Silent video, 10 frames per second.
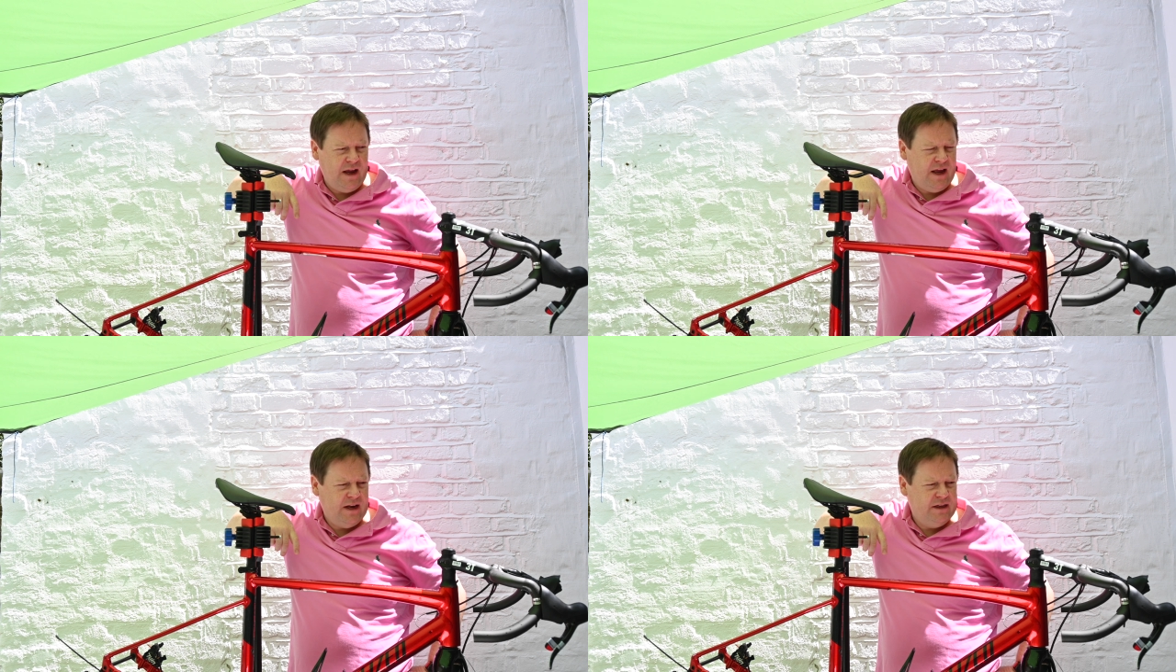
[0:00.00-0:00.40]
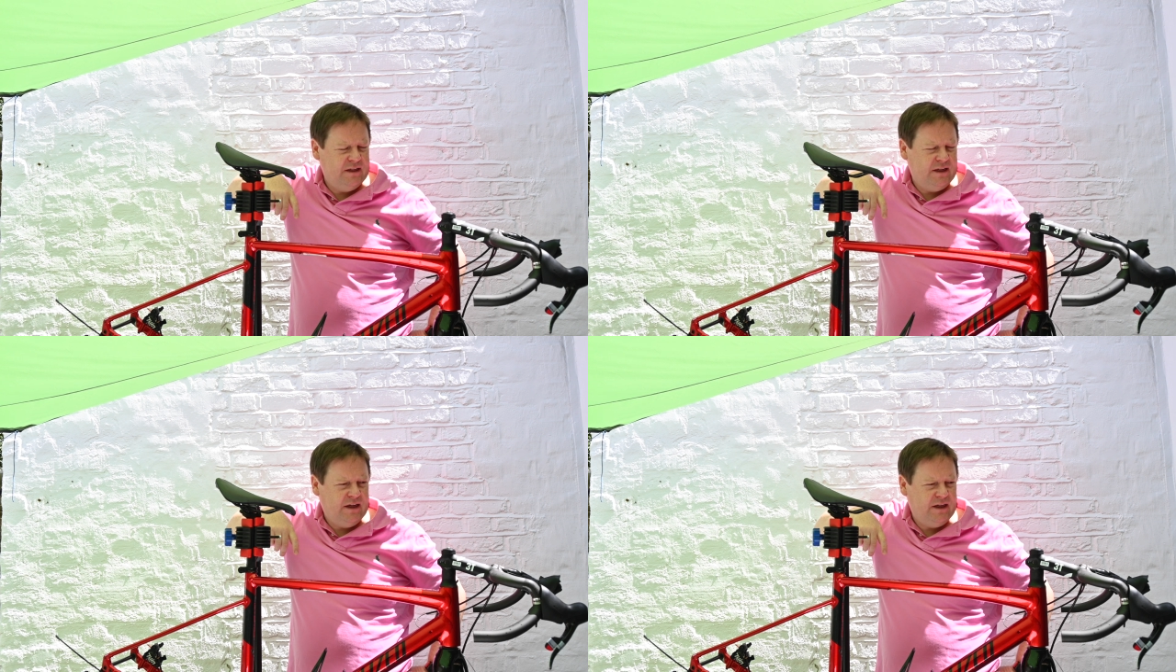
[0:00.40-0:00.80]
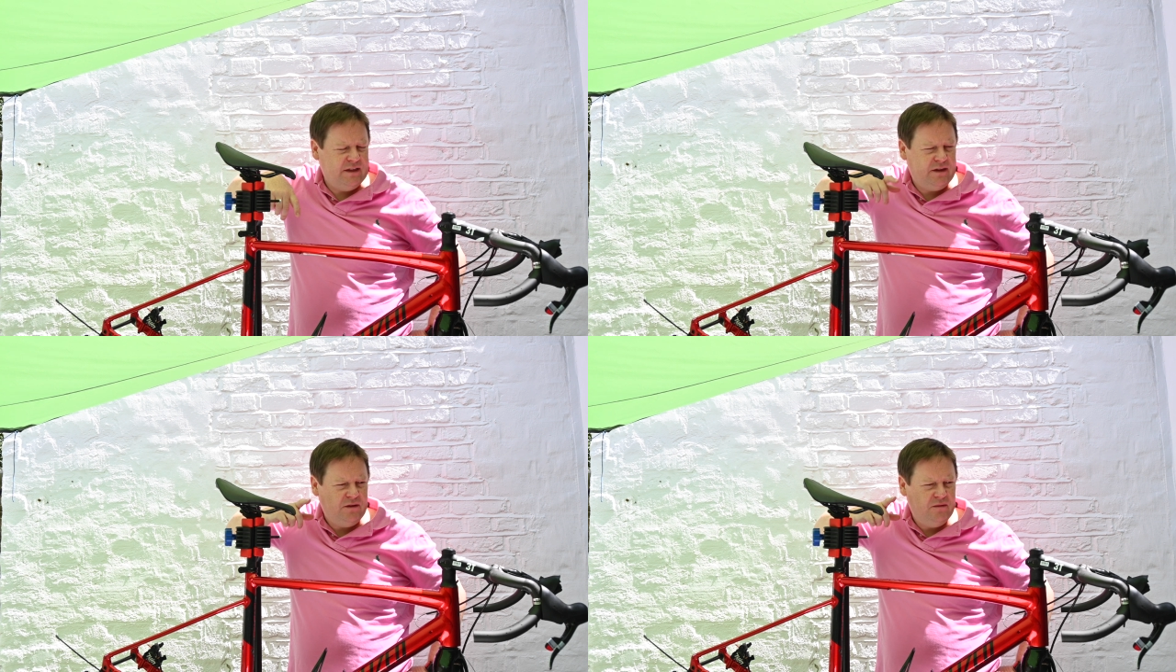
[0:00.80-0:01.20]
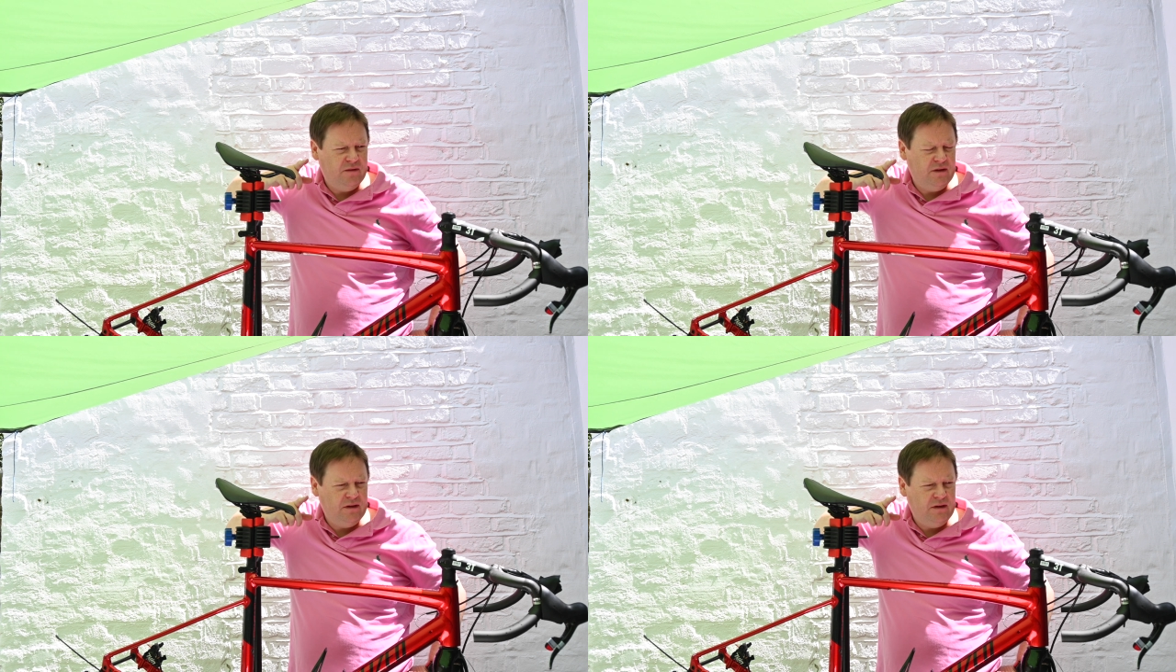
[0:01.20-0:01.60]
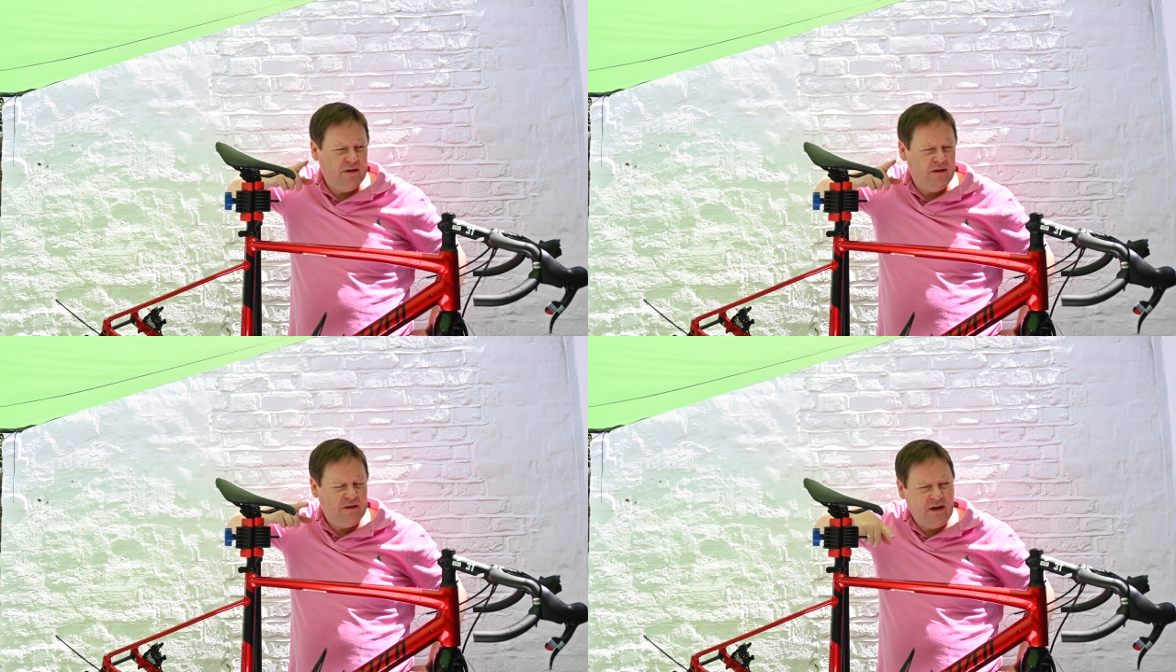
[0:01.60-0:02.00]
And so
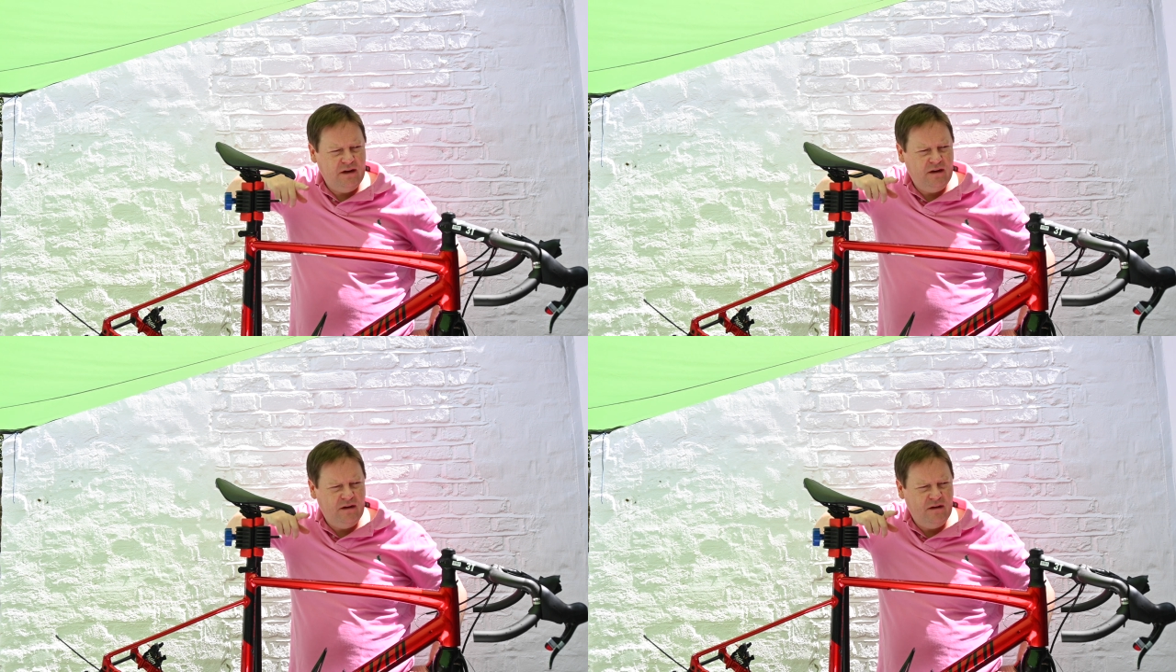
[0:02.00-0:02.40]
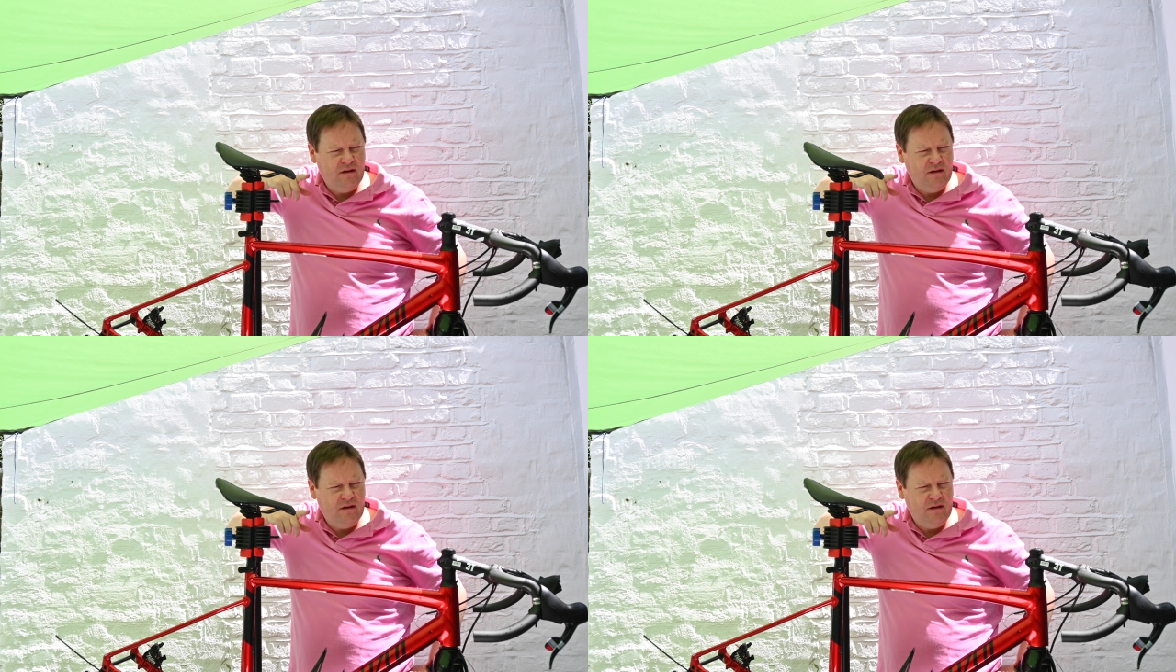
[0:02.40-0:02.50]
then